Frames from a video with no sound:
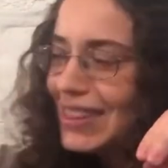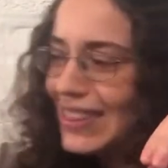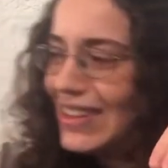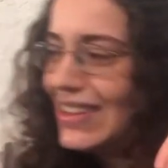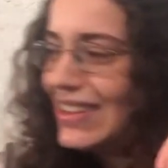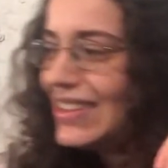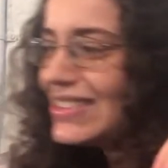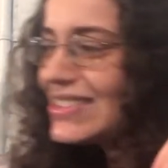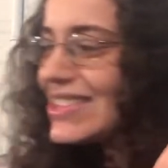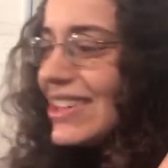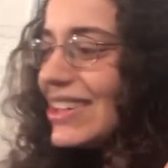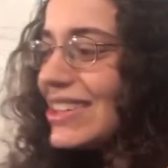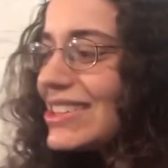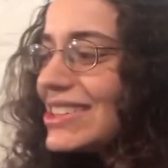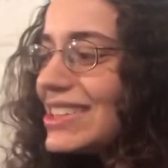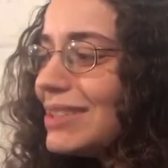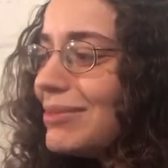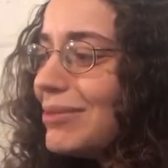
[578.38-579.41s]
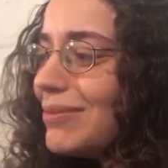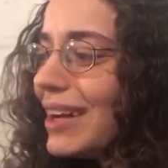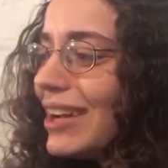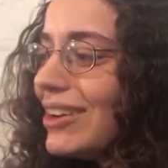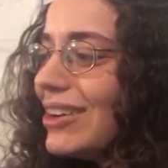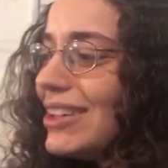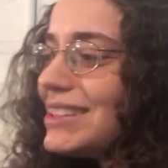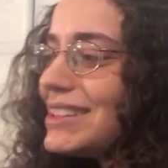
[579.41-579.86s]
These are some of
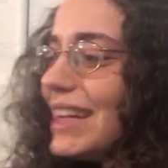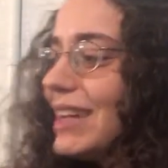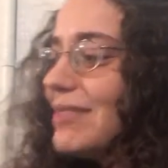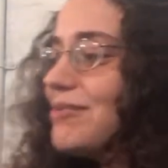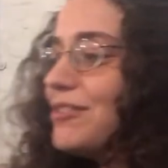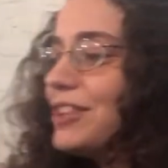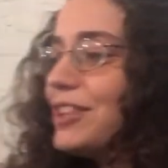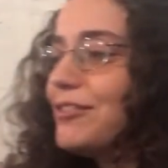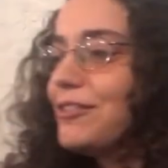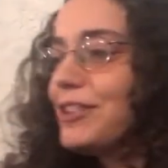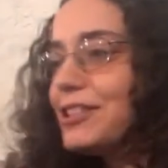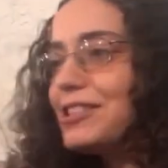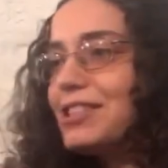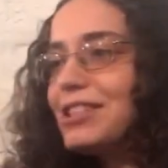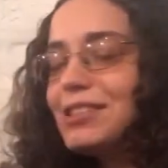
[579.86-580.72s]
my all-time favorites.